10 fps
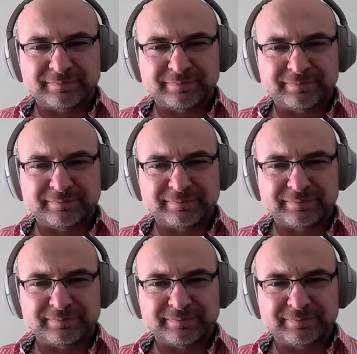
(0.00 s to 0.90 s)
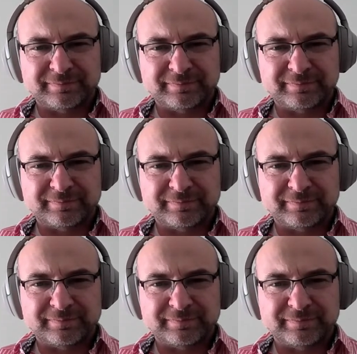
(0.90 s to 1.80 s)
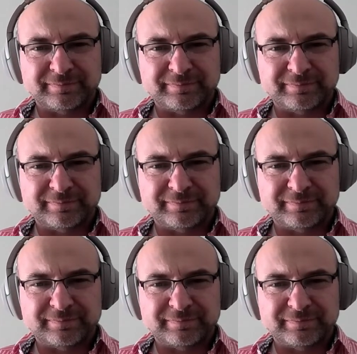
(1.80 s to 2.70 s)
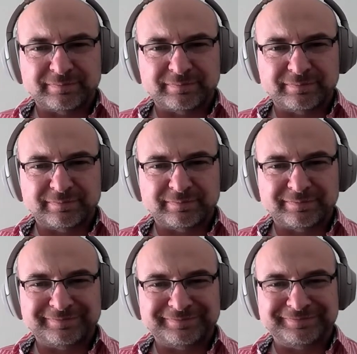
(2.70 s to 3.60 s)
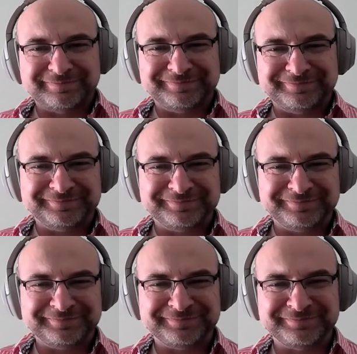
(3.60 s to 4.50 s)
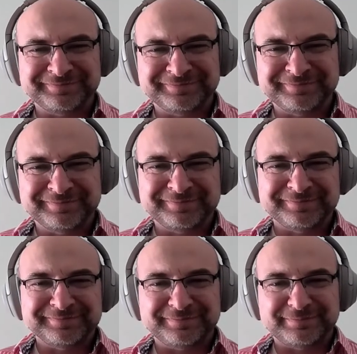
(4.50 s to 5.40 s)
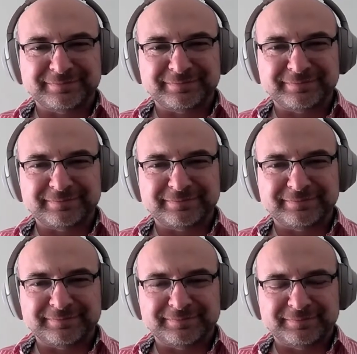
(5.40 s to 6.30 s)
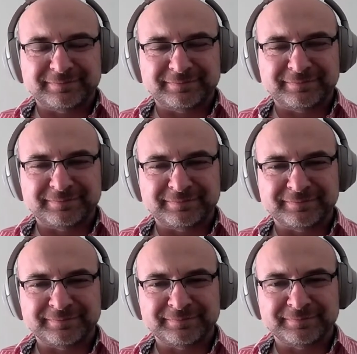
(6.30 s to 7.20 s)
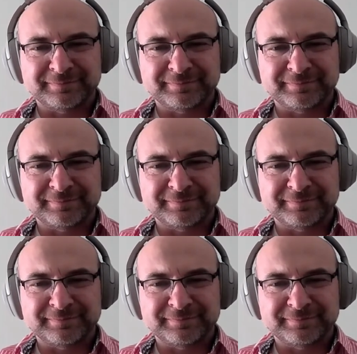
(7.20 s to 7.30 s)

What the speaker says: (not speaking)